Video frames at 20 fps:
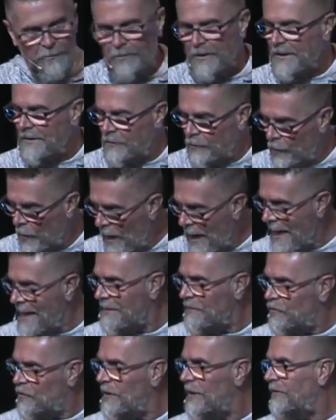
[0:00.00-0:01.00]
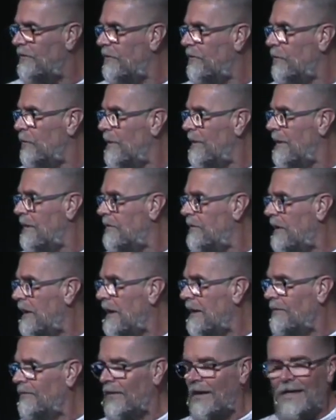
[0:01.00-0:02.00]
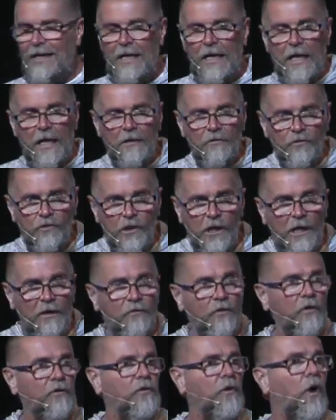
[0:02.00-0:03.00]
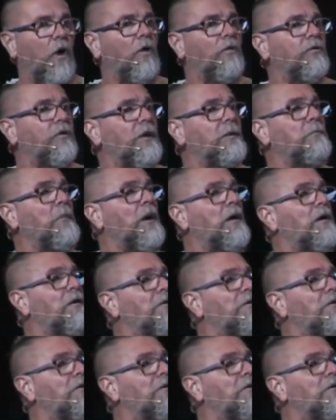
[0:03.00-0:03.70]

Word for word: to betray Jesus with his kiss, and Jesus calls him